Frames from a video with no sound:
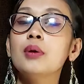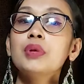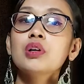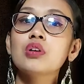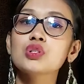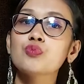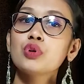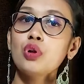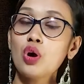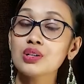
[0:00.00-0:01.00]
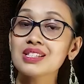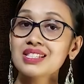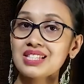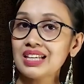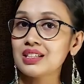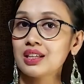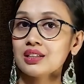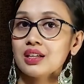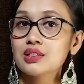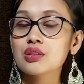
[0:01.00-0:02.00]
Because prolonged
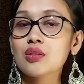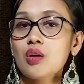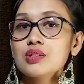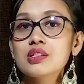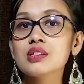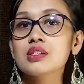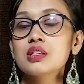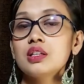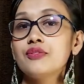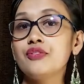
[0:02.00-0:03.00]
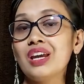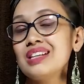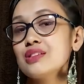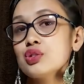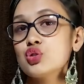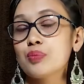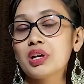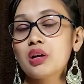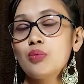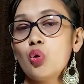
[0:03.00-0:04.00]
standing it causes the veins to
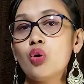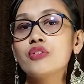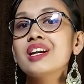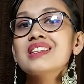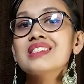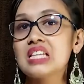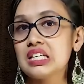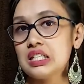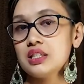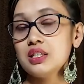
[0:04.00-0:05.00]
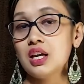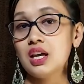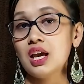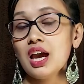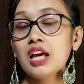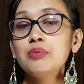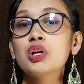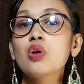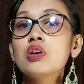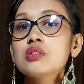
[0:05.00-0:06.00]
become overextended, and
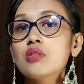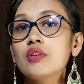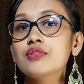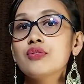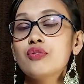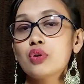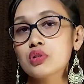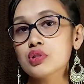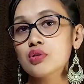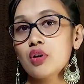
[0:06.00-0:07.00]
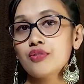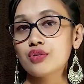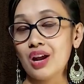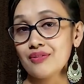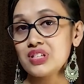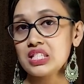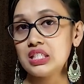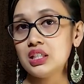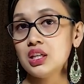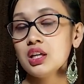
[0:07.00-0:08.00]
because of the force of
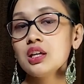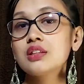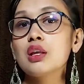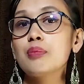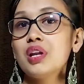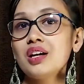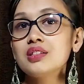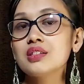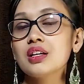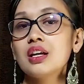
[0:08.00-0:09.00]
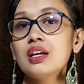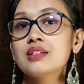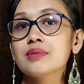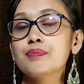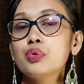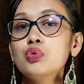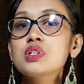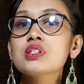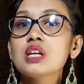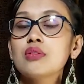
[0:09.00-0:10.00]
gravity the blood it
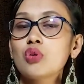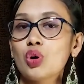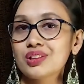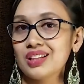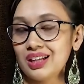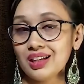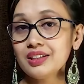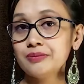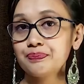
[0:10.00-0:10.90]
pools down on the leg,